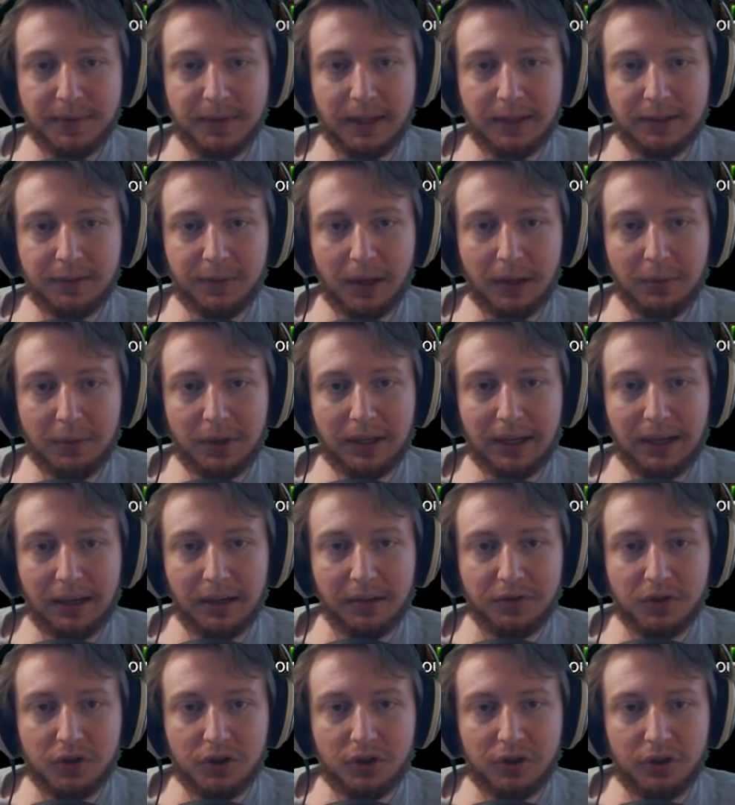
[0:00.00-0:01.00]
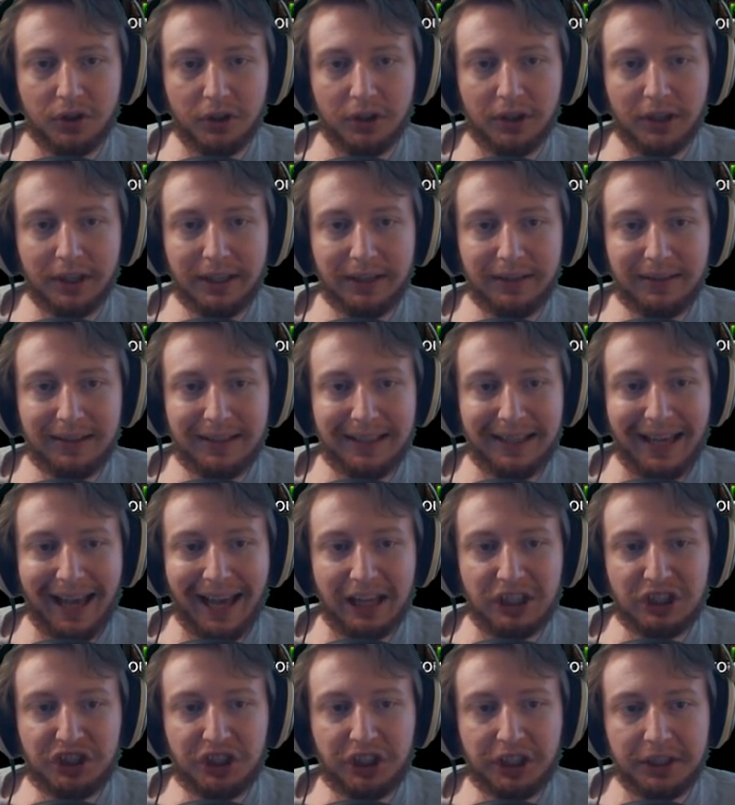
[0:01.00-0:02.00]
That's why we're kind of skirting the
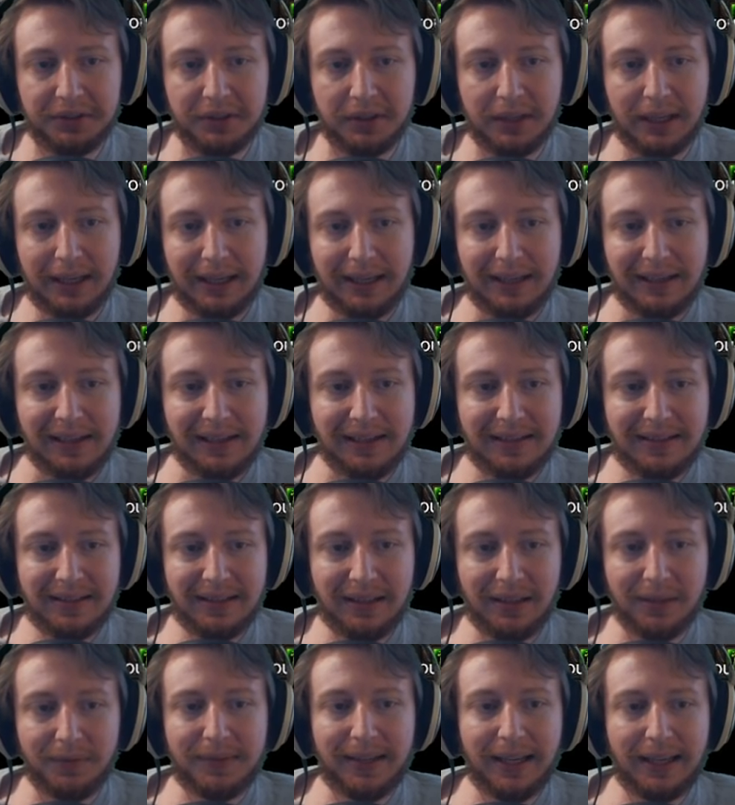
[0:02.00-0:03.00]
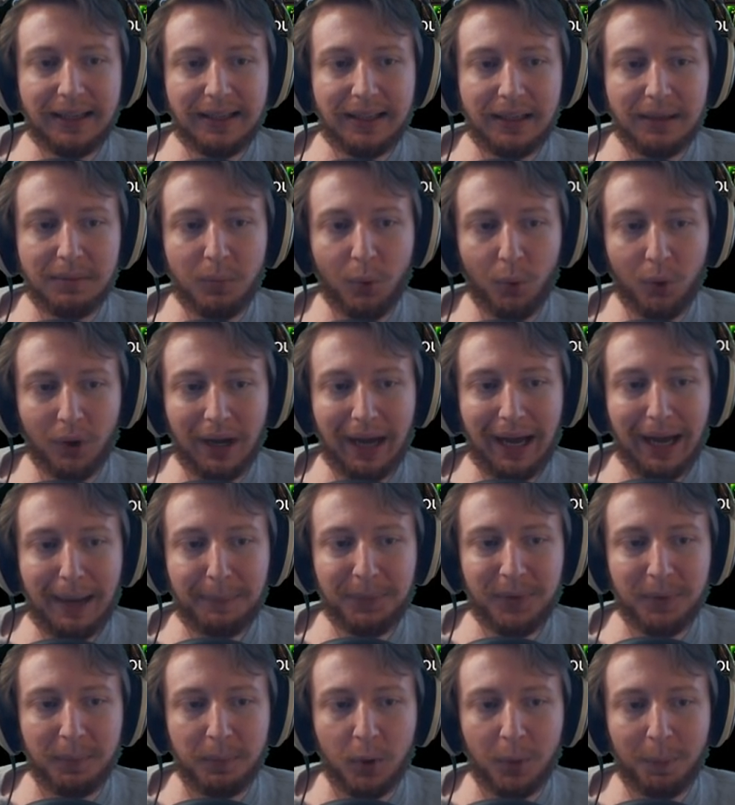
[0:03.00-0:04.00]
edge here instead of taking more
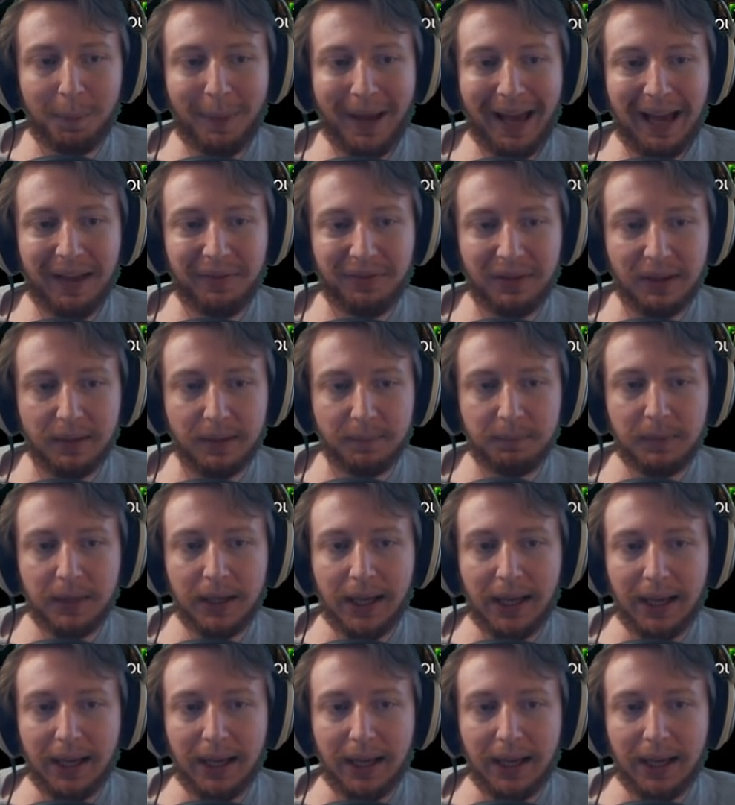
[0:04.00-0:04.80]
optimal pathing.